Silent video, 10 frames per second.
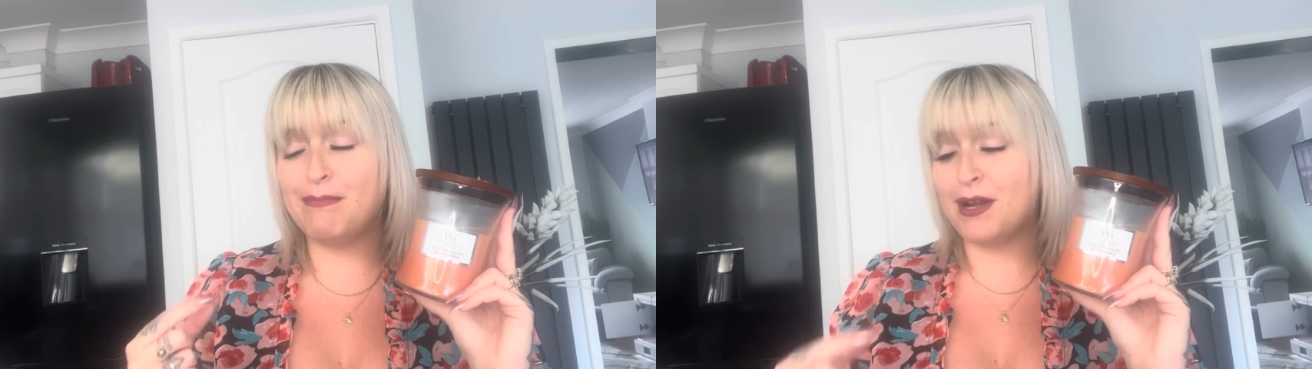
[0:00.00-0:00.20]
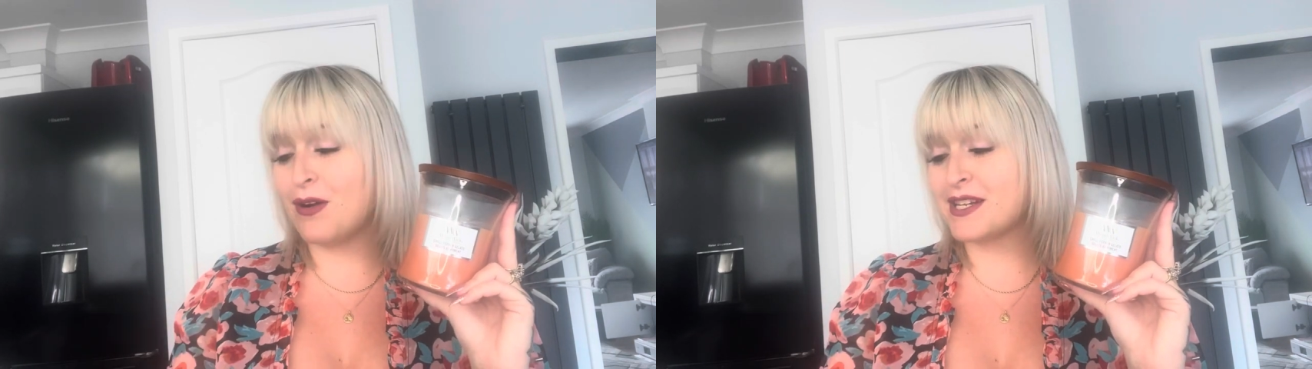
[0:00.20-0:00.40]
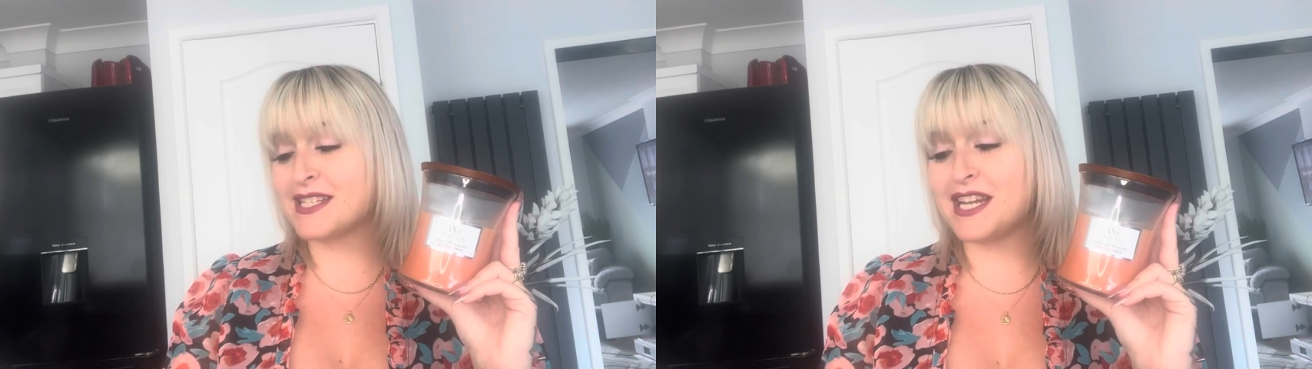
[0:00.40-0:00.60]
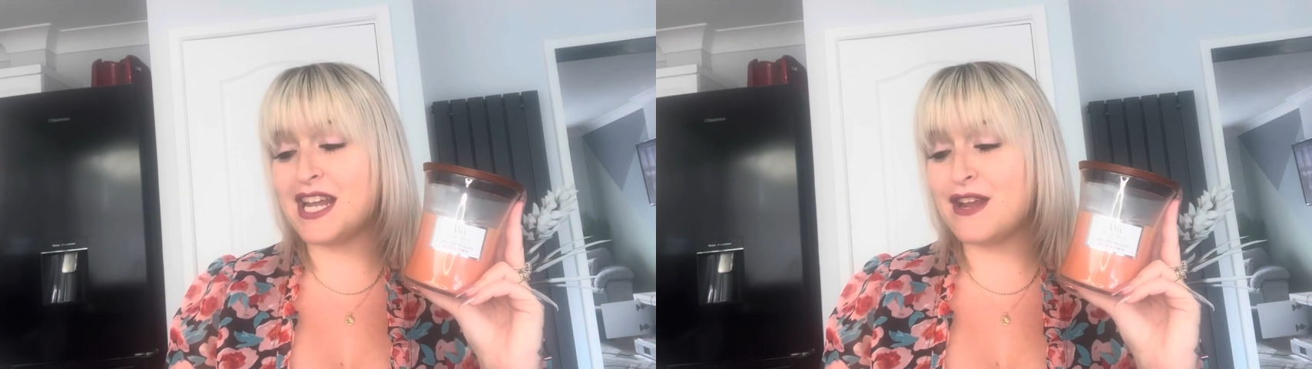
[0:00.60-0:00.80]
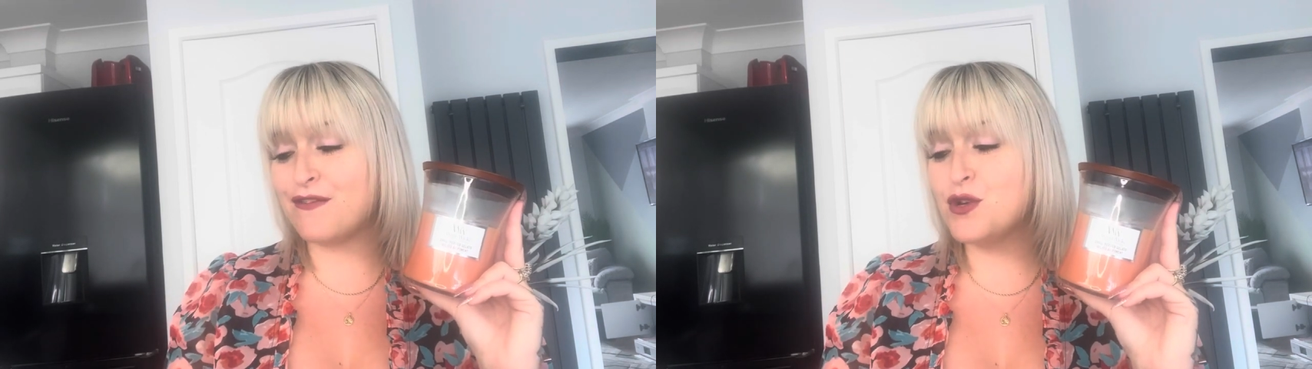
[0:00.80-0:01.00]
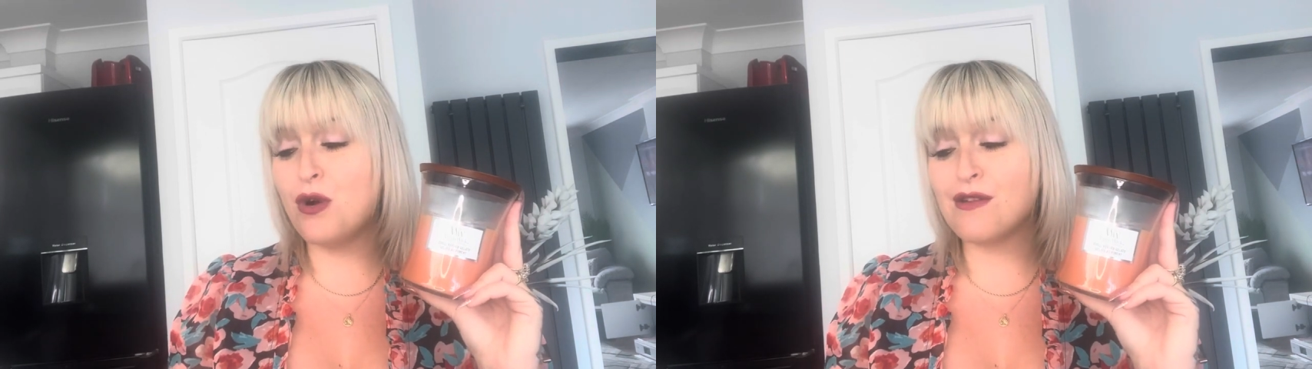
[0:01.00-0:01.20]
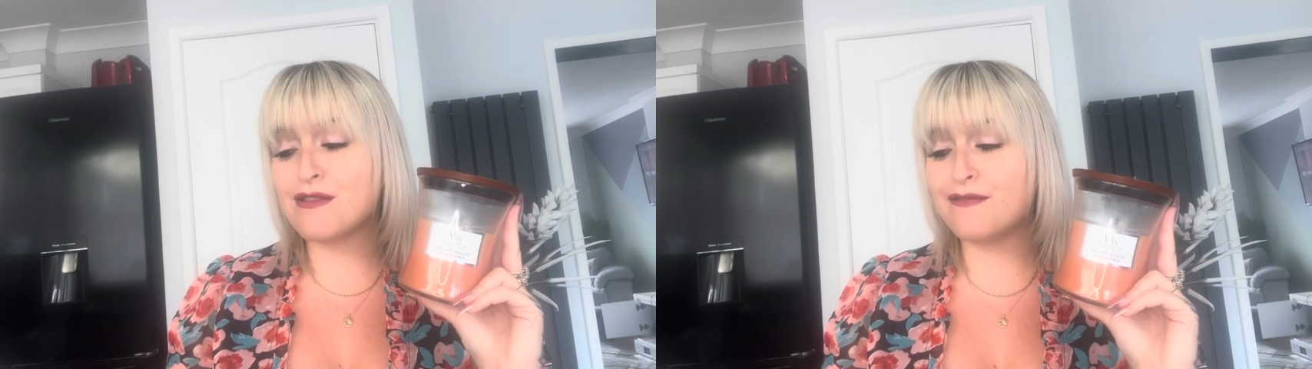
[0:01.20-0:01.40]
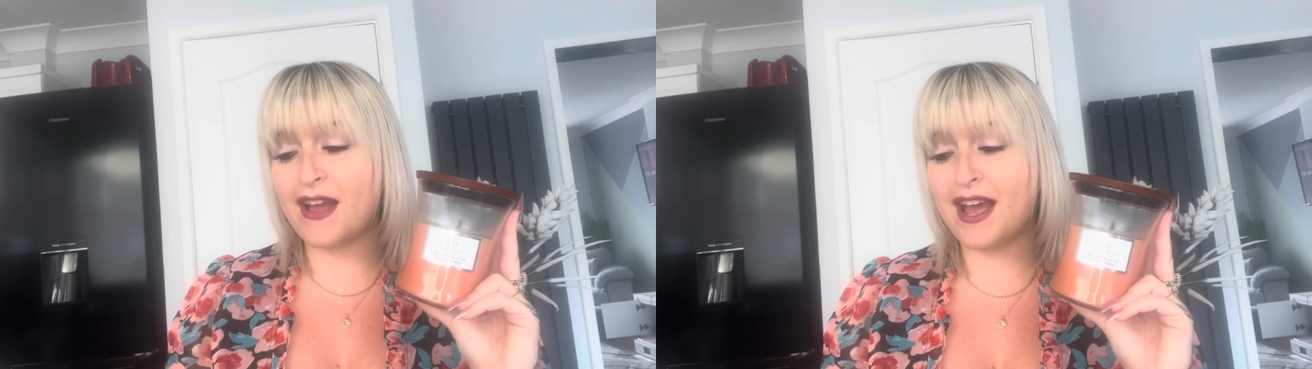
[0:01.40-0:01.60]
but like I say, if you are
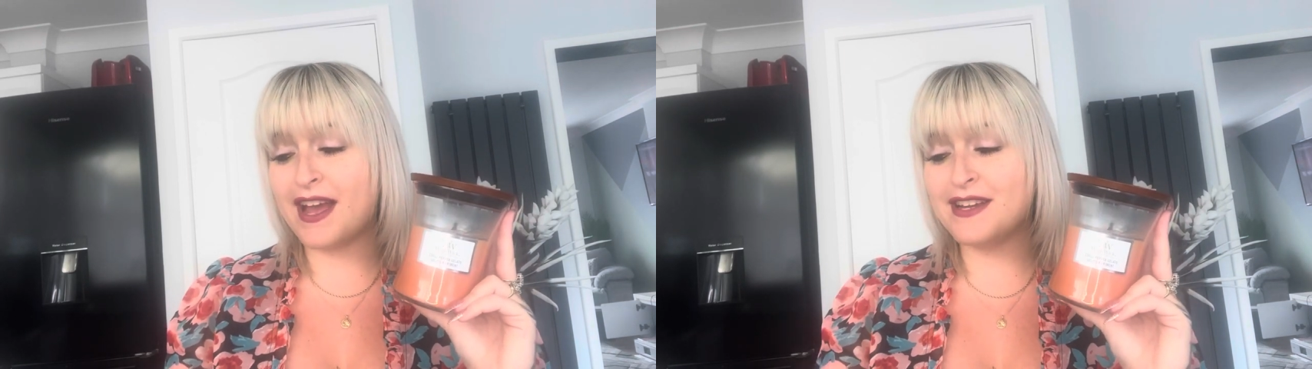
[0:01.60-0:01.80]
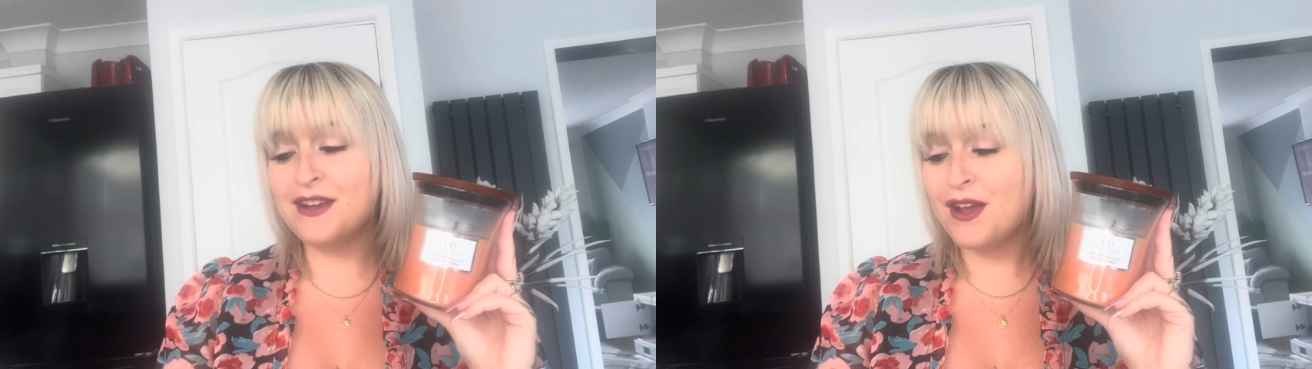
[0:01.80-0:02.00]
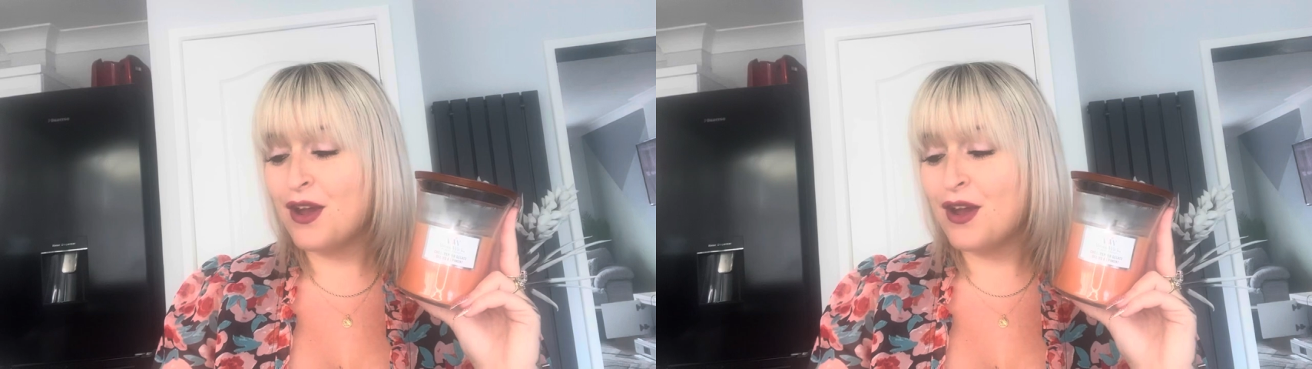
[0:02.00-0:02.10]
a fan